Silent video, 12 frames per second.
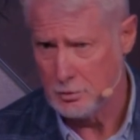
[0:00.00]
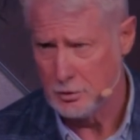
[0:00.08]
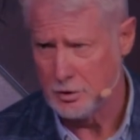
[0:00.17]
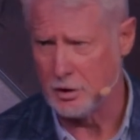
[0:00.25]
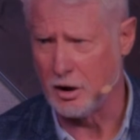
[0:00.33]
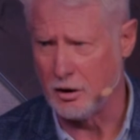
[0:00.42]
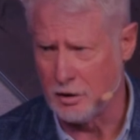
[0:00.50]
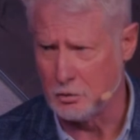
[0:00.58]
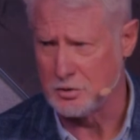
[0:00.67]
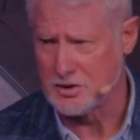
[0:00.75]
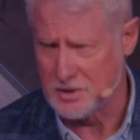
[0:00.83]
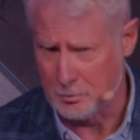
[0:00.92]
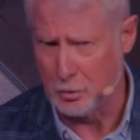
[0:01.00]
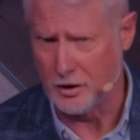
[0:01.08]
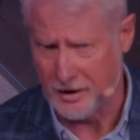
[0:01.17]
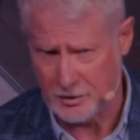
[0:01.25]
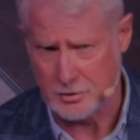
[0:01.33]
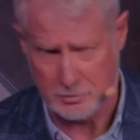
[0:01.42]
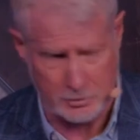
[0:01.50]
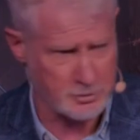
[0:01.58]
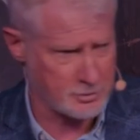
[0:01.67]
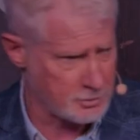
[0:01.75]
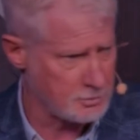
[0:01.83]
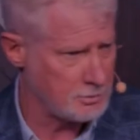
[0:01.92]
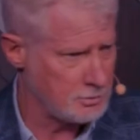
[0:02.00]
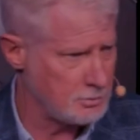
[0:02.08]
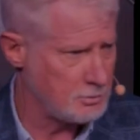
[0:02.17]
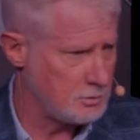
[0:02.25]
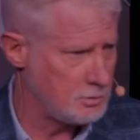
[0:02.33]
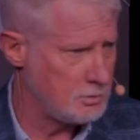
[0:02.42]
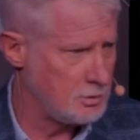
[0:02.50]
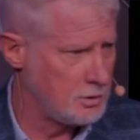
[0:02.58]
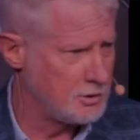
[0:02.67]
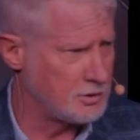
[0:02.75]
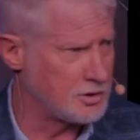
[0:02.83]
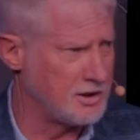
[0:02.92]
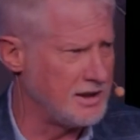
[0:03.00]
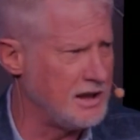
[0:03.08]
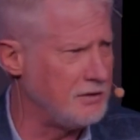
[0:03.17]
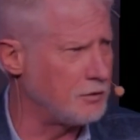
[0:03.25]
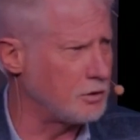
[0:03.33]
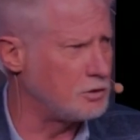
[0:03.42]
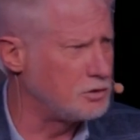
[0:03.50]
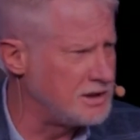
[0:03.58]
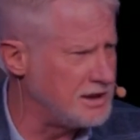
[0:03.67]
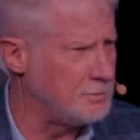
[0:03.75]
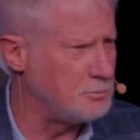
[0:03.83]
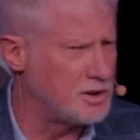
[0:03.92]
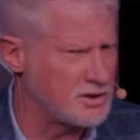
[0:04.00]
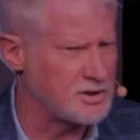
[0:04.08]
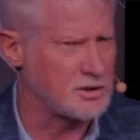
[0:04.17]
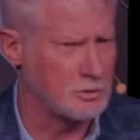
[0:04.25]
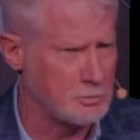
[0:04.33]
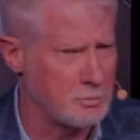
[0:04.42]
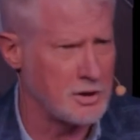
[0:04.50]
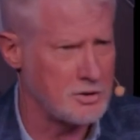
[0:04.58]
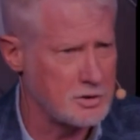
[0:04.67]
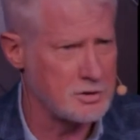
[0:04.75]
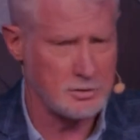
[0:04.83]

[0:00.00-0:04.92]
There are no simple answers. There's a need for deep discernment,